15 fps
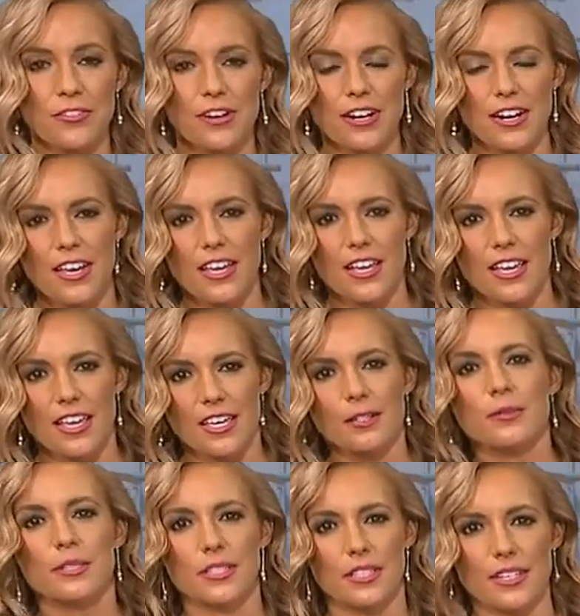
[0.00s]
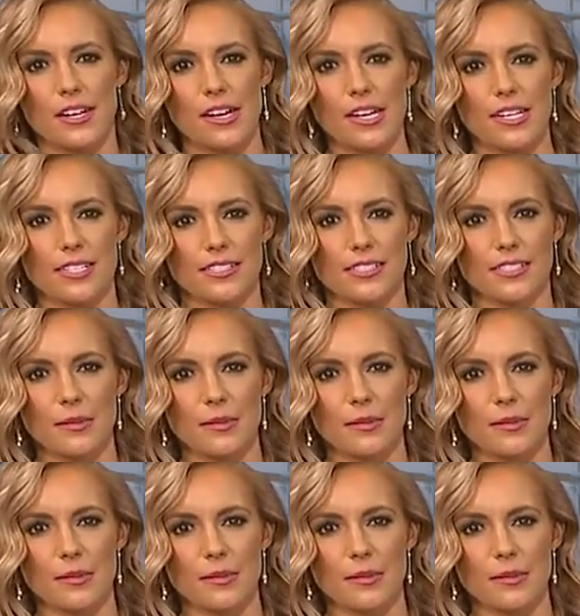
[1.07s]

for a worthy cause.